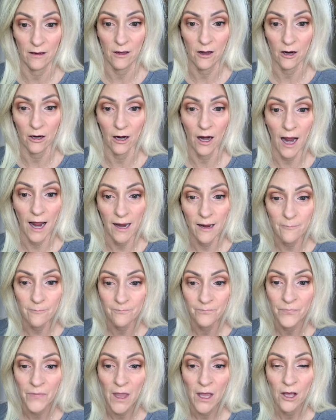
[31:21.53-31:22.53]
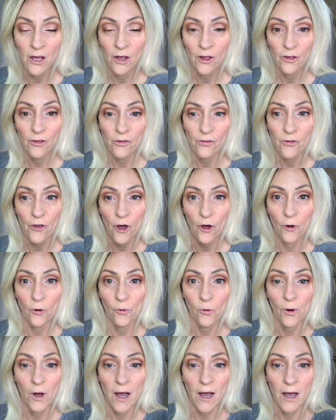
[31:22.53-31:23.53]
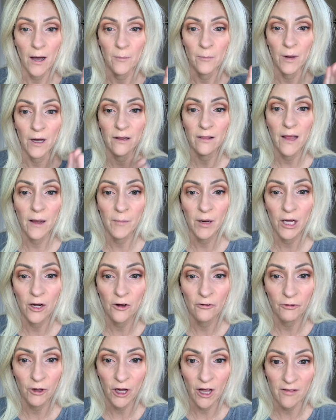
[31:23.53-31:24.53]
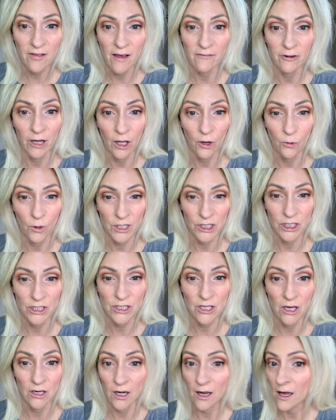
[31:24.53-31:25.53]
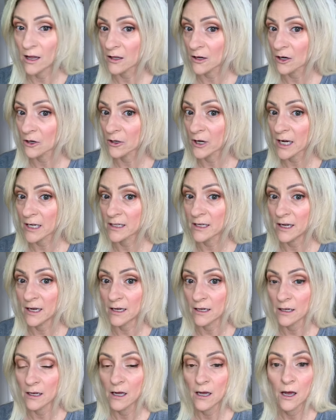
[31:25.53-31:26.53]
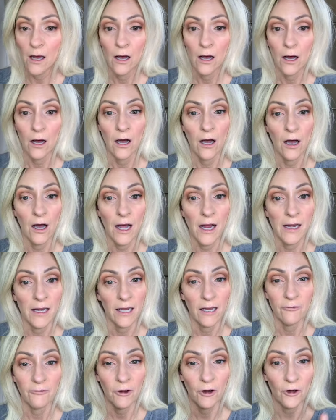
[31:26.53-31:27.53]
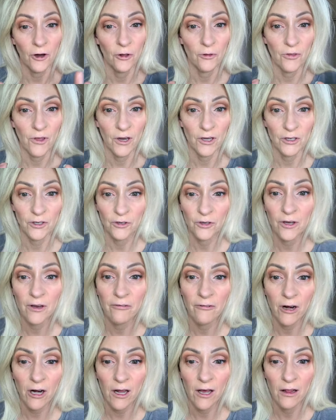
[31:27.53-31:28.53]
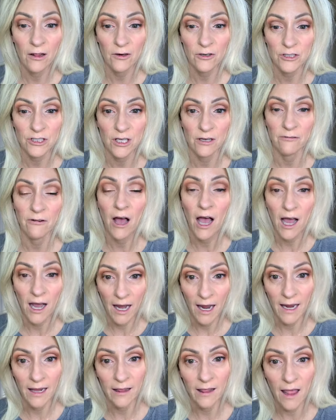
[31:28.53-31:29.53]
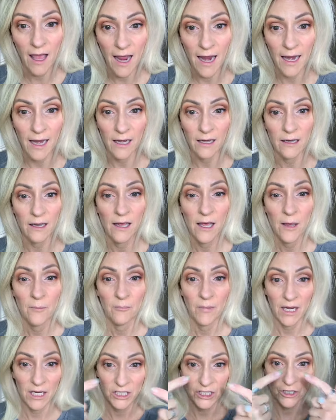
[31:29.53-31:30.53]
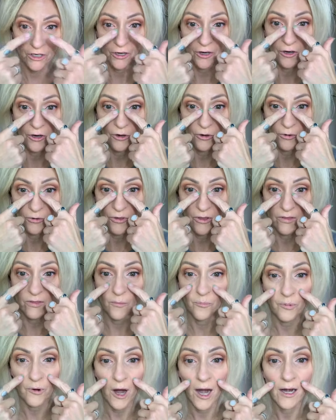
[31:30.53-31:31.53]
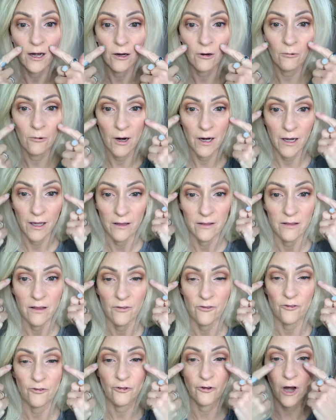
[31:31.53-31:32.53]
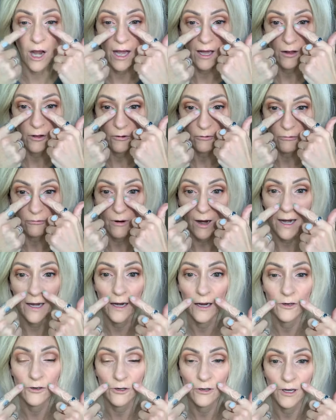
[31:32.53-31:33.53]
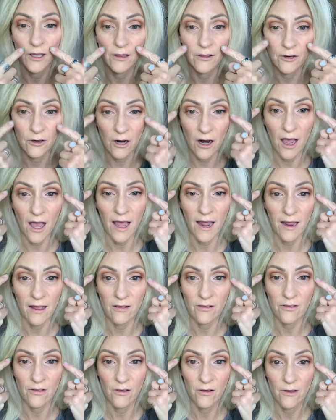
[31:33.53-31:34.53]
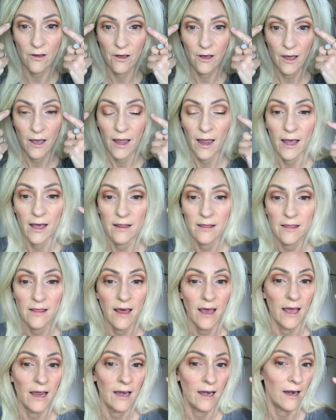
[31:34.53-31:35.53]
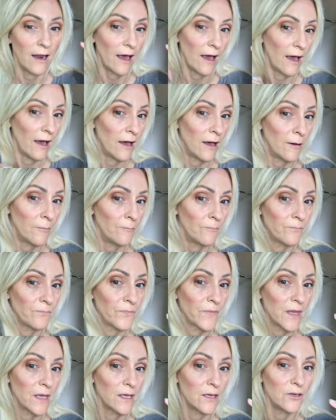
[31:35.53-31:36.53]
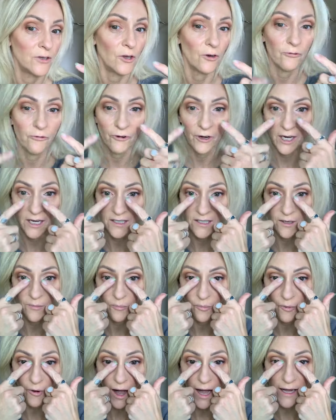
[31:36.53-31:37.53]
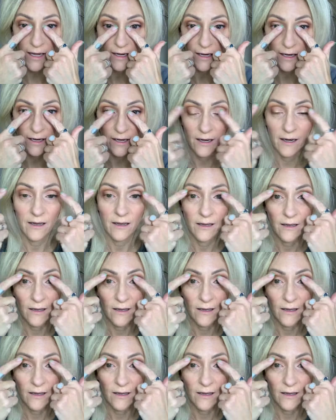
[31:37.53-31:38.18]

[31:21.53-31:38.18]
All right. So um, let me know if you guys have any questions on color correcting, on if you're using two different colors of highlight, Make sure you're using the brighter one in this triangle right underneath your eyes. And then um, don't forget to brighten.